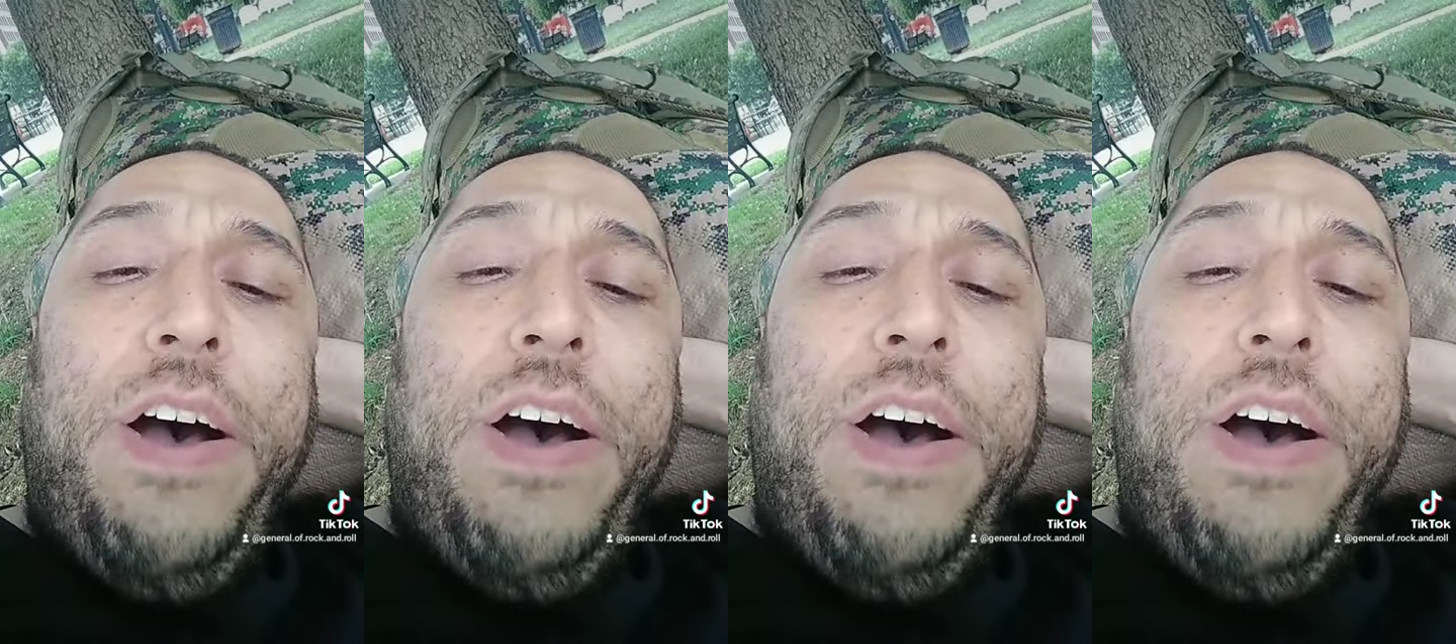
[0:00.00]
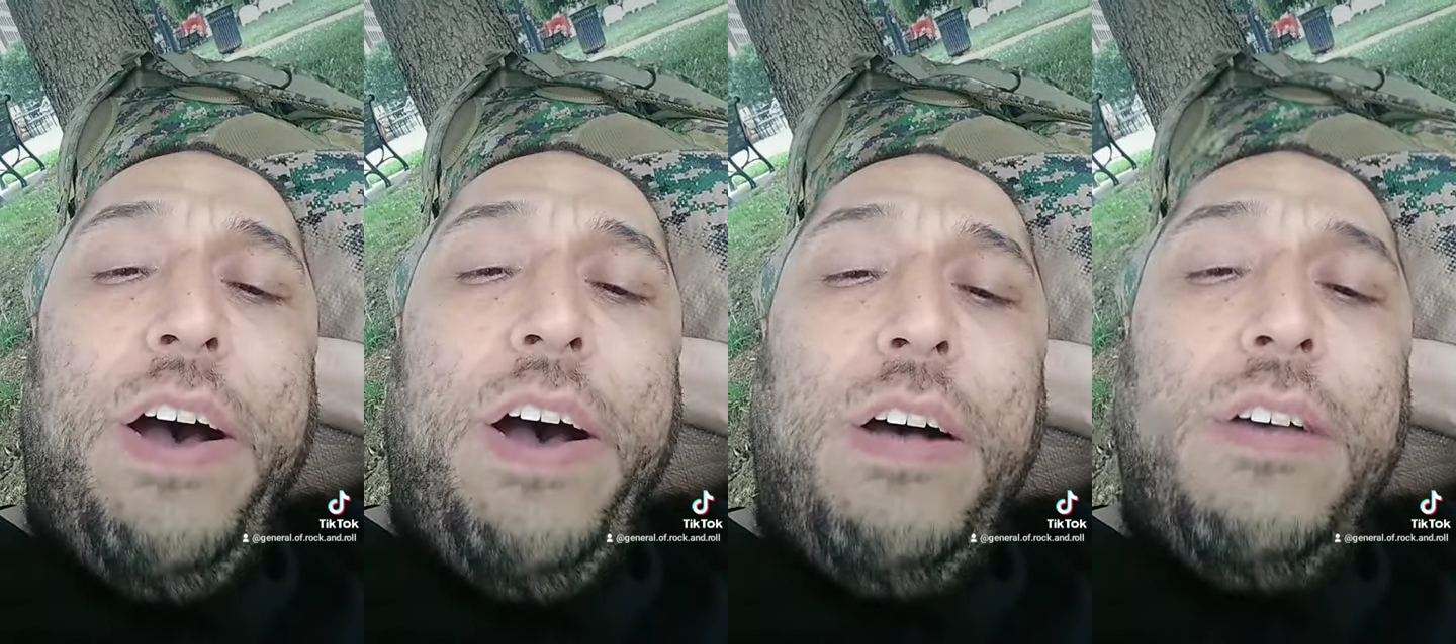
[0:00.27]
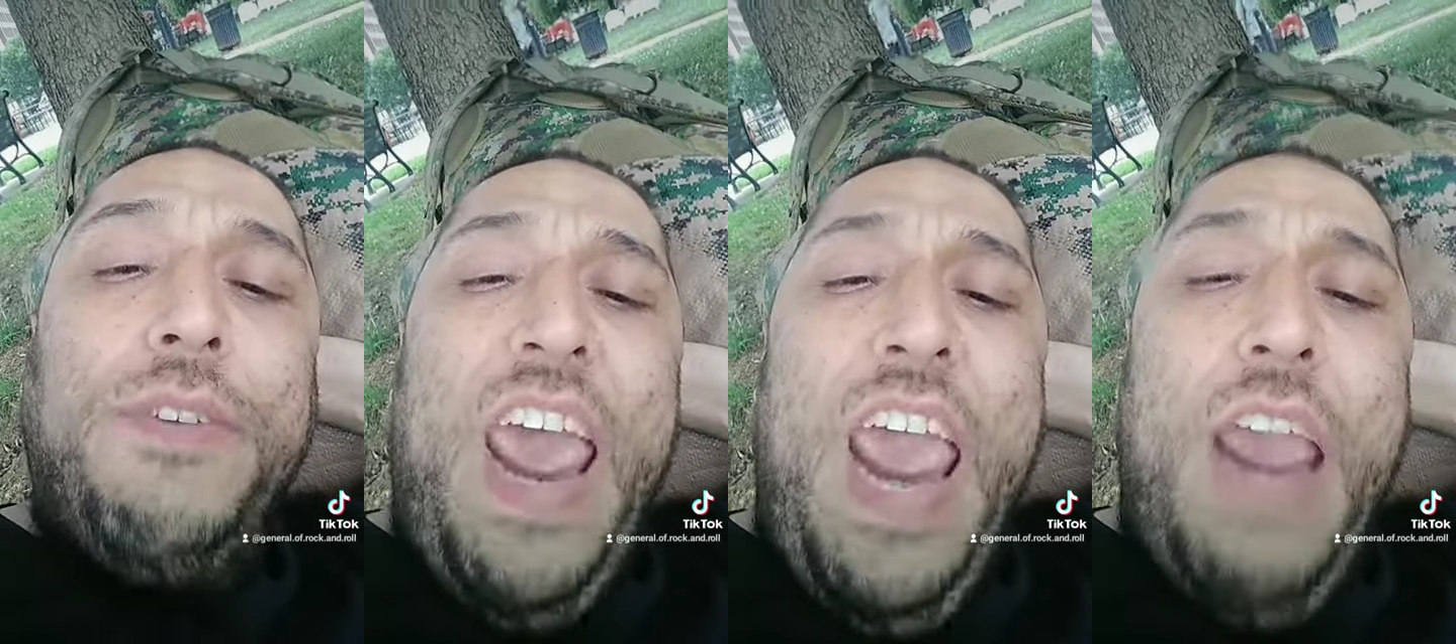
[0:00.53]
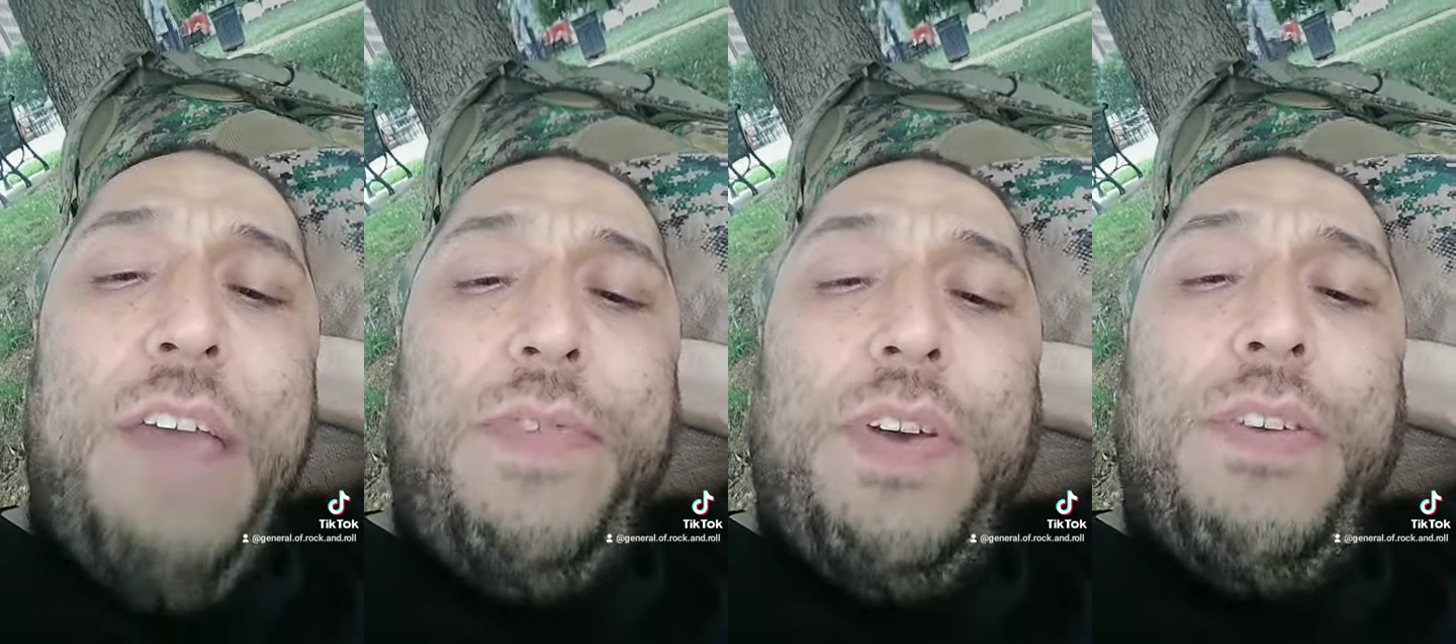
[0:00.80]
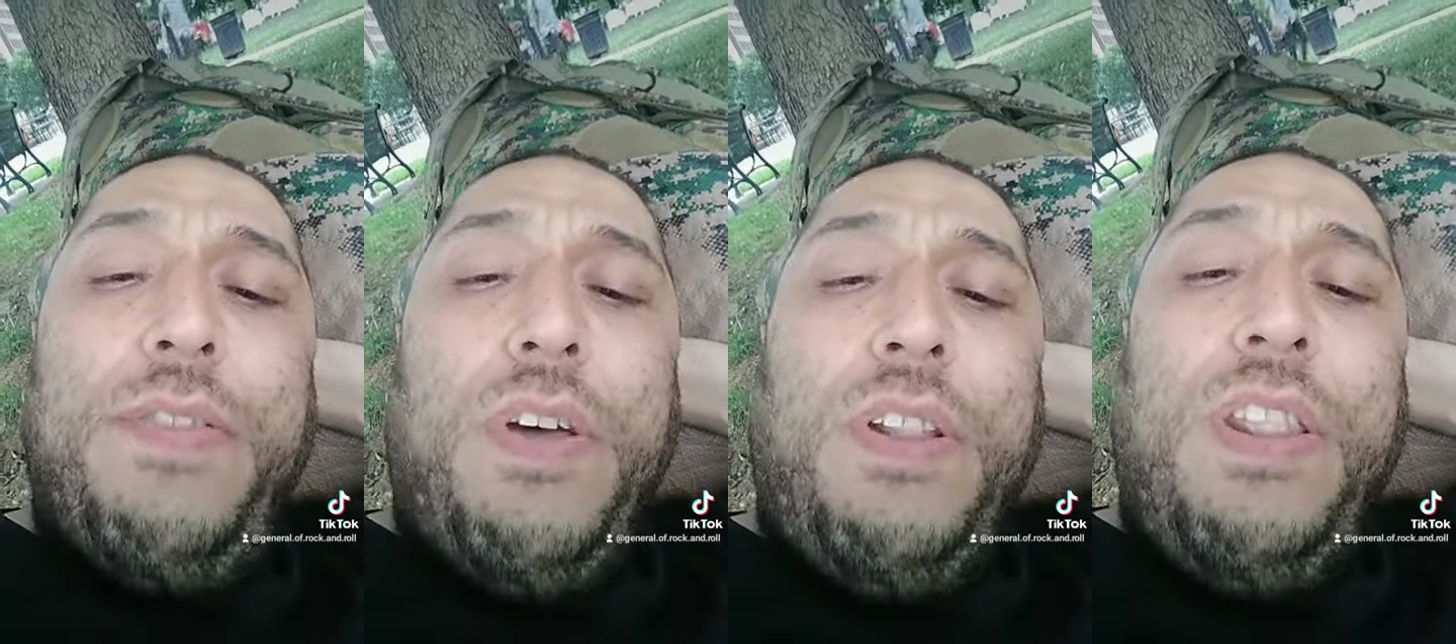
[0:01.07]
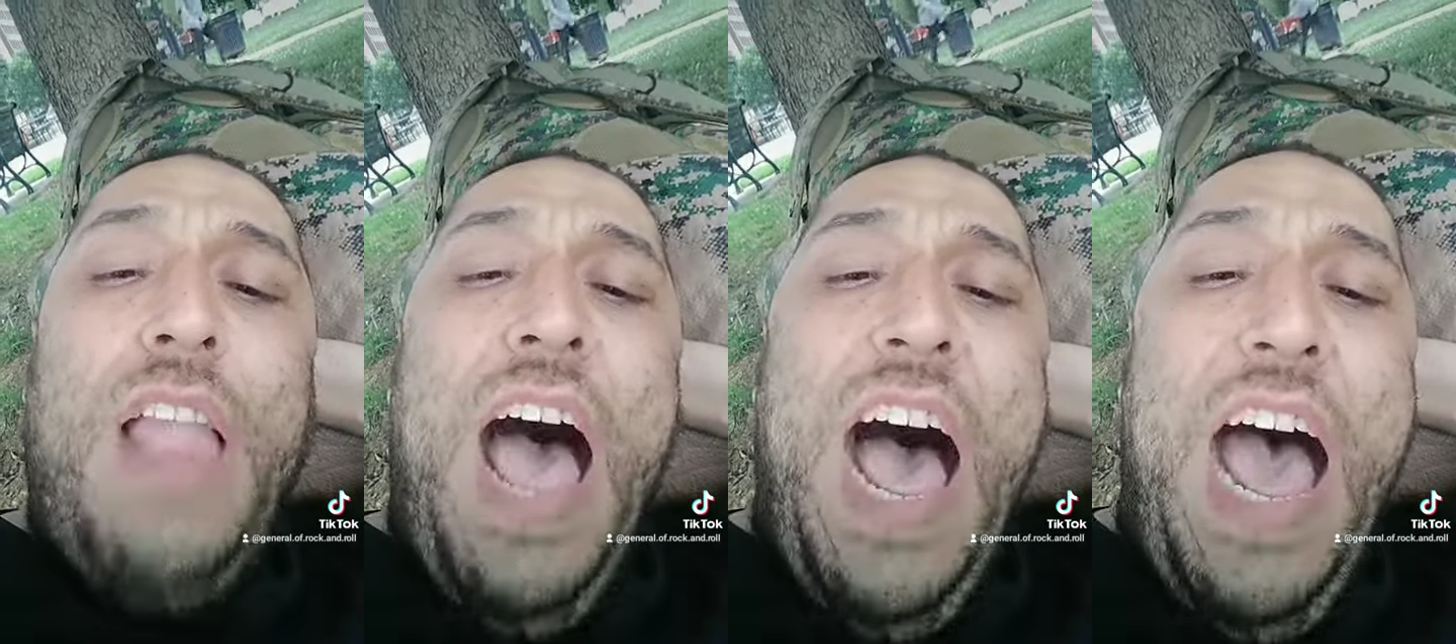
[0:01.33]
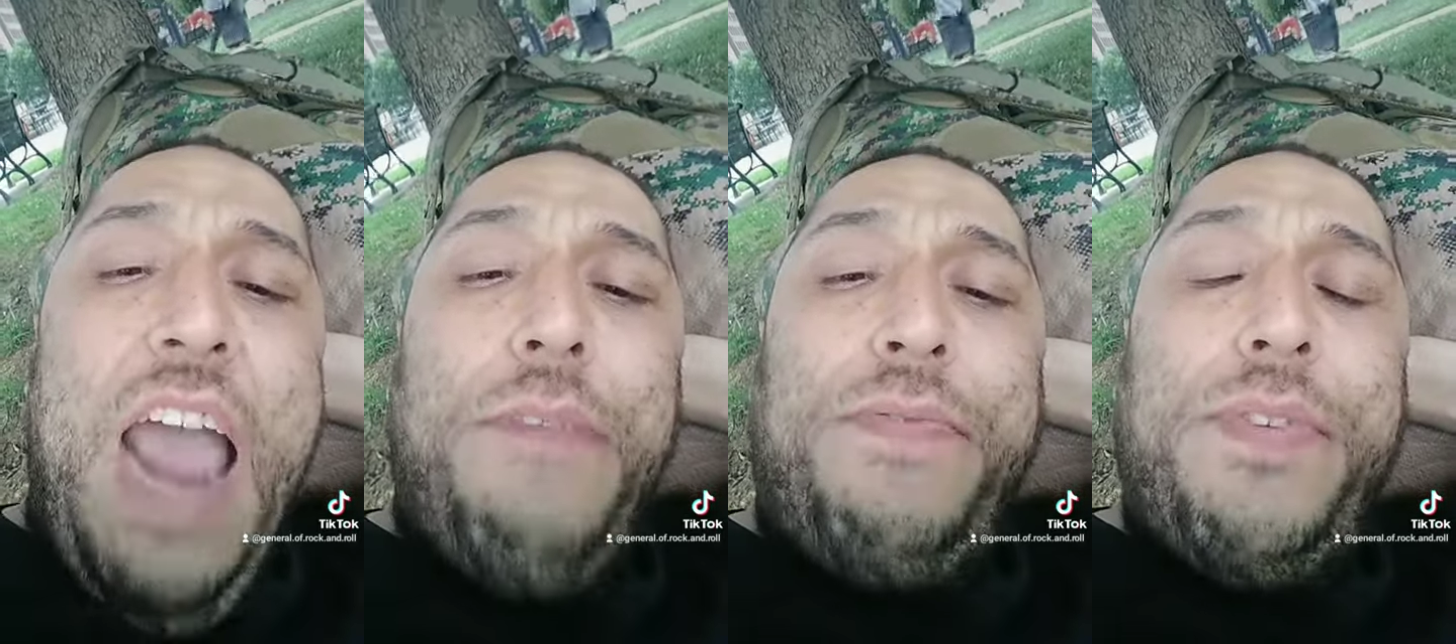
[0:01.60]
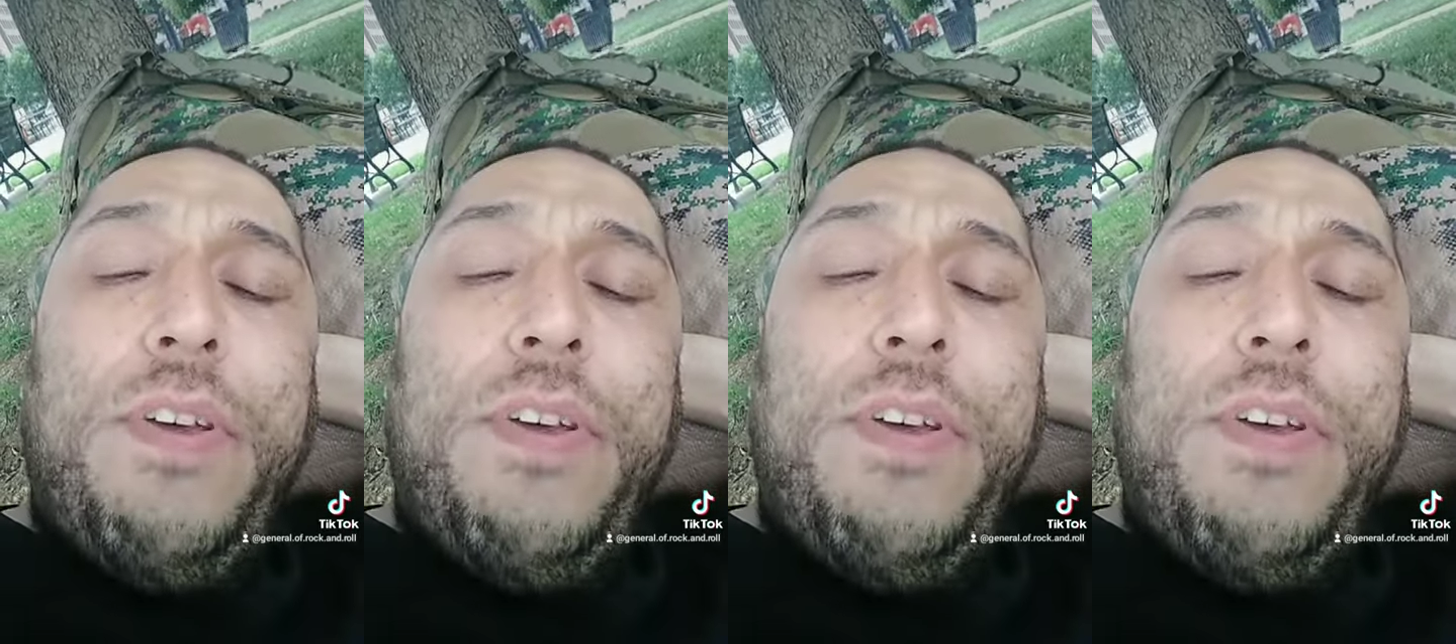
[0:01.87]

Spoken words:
save the lives of